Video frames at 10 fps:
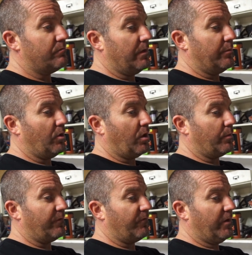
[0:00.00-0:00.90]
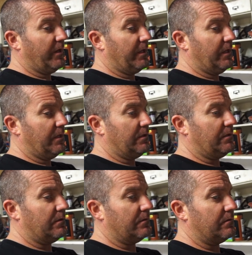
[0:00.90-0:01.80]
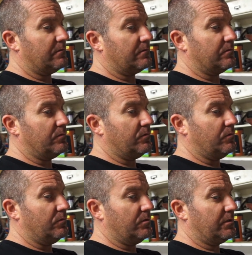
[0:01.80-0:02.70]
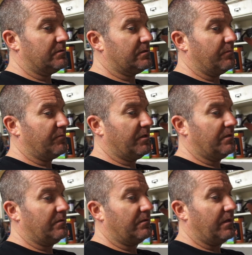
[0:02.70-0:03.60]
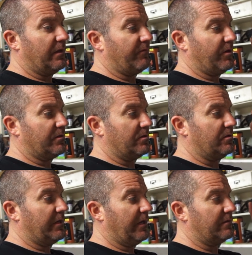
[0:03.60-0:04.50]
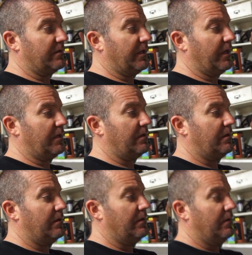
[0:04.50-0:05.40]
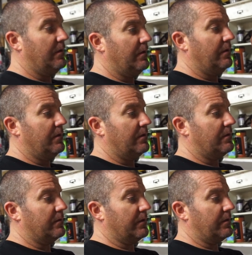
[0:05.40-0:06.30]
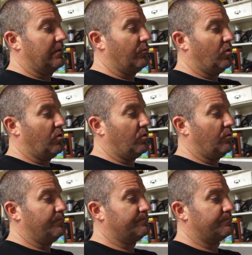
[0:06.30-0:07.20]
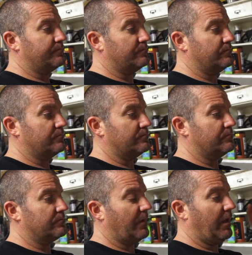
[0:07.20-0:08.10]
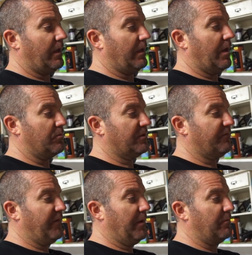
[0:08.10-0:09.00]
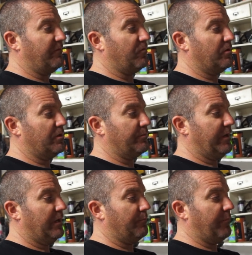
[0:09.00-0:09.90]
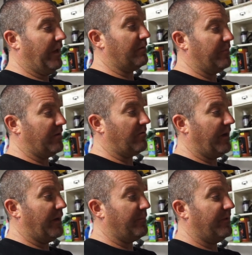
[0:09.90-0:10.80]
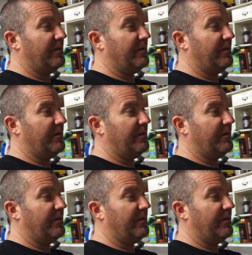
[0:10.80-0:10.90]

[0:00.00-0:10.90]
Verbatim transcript: maybe Harbor Freight again to look at something that I forgot to look at today, and then come home, hang out with the family for a little bit, pack my crap,